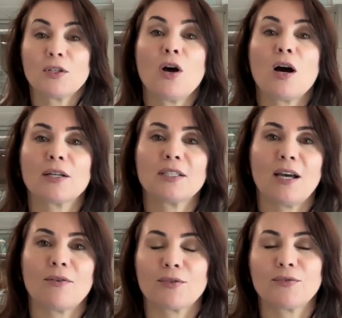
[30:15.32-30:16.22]
we talked
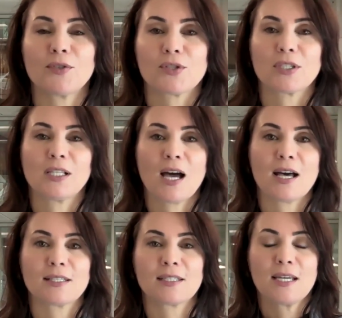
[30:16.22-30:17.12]
in our first
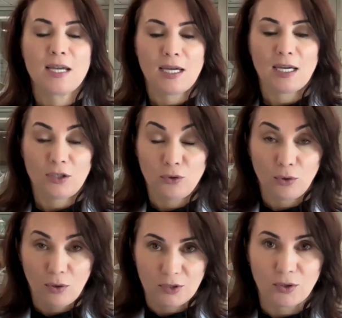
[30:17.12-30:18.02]
class, and you
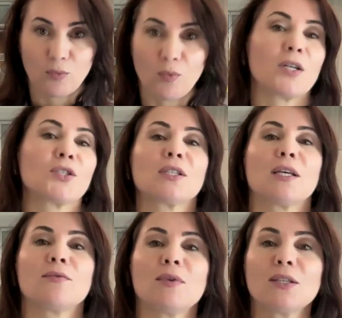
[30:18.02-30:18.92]
also watched
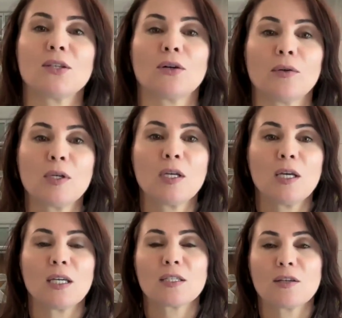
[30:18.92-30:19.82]
a video,
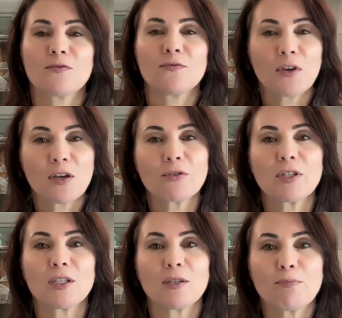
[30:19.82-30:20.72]
is a
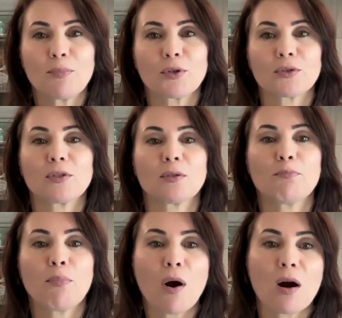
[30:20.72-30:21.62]
very
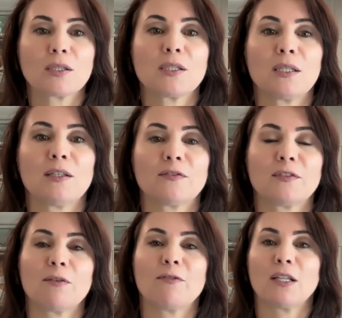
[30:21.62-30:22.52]
important part of
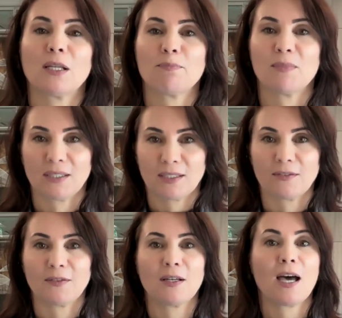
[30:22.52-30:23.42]
development
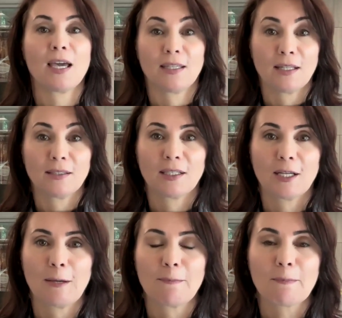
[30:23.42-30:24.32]
of
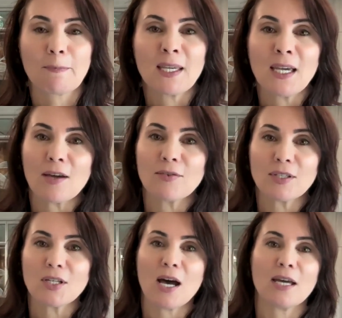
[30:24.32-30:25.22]
identity.
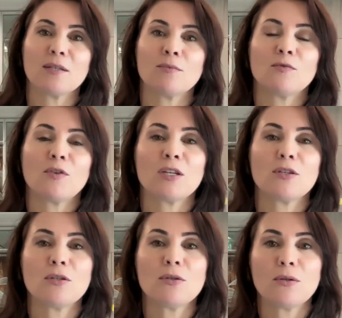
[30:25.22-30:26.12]
Every time when
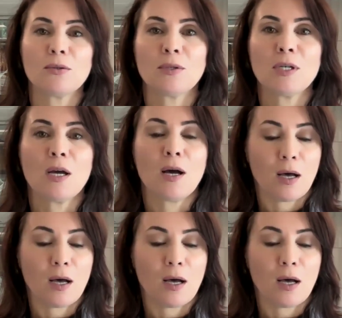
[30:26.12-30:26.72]
you